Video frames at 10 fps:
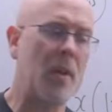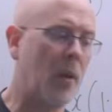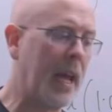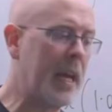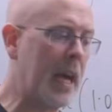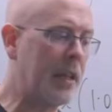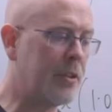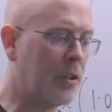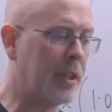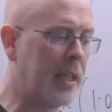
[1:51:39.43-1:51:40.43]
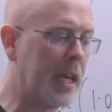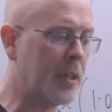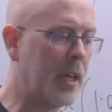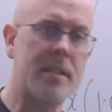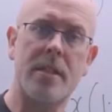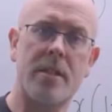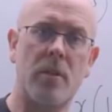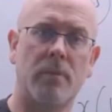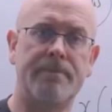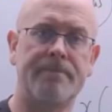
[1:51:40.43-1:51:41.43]
Okay, and other than that, I'll see you
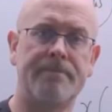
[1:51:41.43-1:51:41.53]
soon.